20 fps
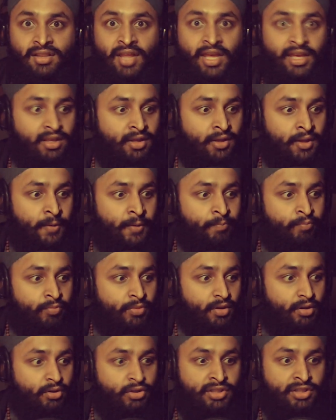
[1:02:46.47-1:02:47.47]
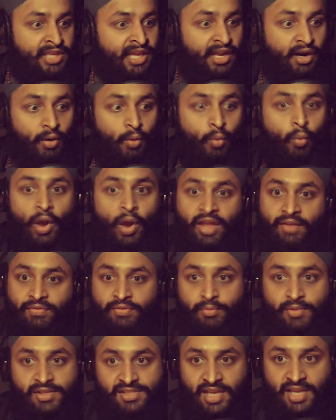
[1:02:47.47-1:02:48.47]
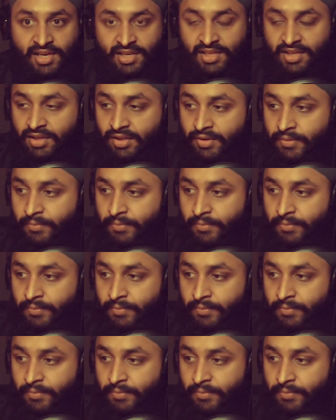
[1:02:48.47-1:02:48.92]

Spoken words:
Like, get away from this idea.